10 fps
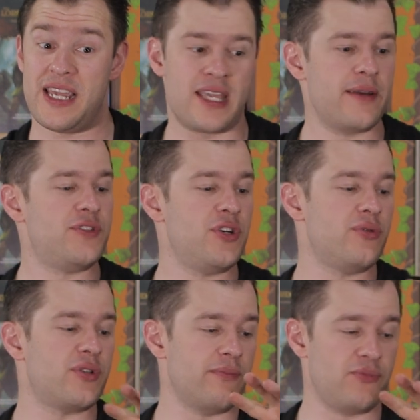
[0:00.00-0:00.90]
It gives
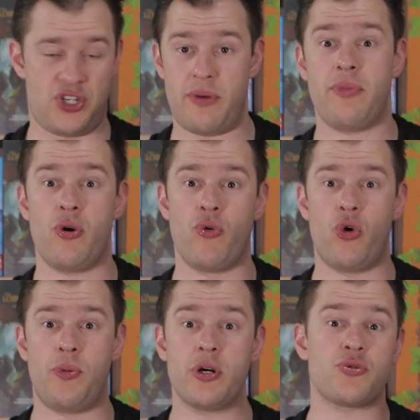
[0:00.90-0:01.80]
you some jumbo
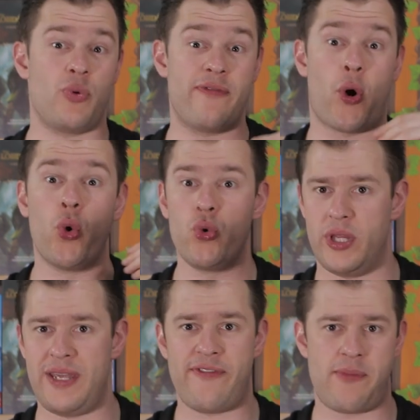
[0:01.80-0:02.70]
rule books with all
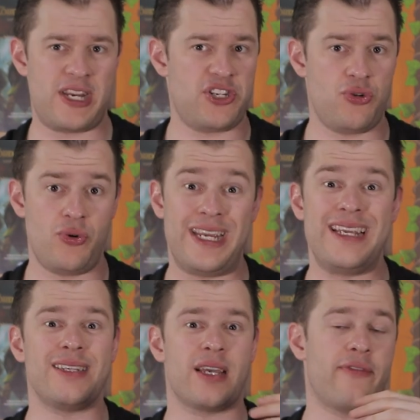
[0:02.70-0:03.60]
the information you
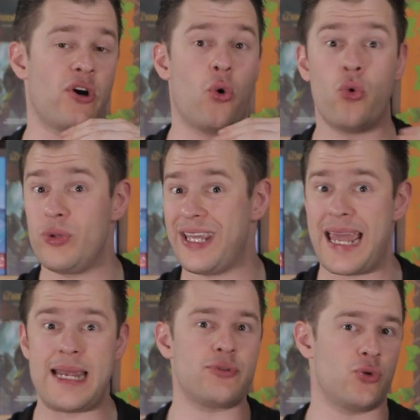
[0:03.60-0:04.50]
need to cover all the
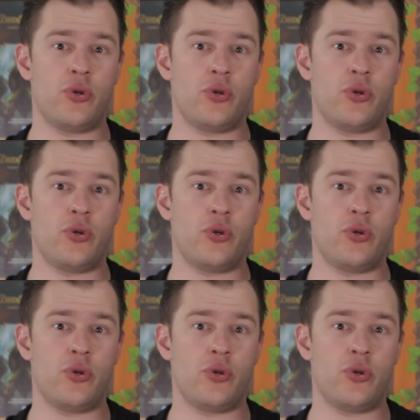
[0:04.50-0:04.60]
games,